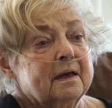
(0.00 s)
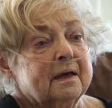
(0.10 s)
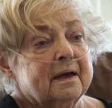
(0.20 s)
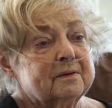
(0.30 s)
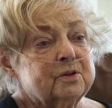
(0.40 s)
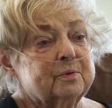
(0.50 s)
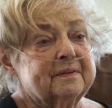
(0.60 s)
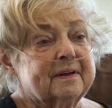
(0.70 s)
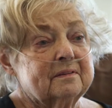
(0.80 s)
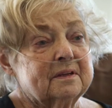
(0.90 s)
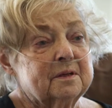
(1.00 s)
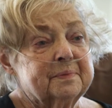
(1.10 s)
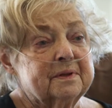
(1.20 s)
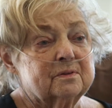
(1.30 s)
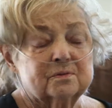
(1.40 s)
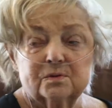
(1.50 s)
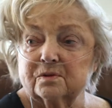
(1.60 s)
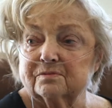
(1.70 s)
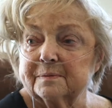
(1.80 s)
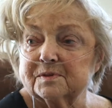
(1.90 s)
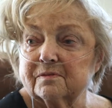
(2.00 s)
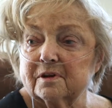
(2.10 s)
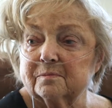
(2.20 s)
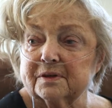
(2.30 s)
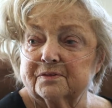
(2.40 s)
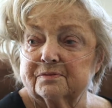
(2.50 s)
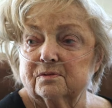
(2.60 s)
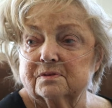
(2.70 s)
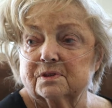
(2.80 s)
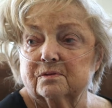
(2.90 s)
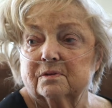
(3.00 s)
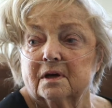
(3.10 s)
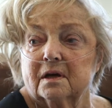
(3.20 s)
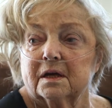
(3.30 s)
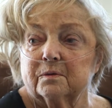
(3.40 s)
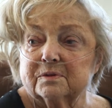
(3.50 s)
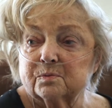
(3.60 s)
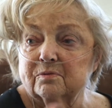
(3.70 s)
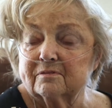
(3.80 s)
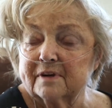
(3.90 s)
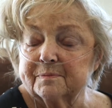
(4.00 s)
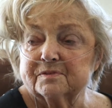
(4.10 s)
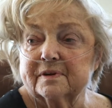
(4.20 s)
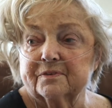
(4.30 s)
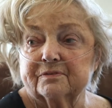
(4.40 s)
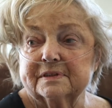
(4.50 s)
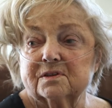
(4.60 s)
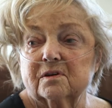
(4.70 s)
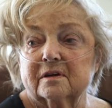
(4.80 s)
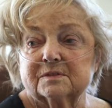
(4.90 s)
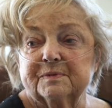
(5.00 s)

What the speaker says: Oh. And doing that, the umbilical cord wrapped around my throat, so it was wrapped around 3 times.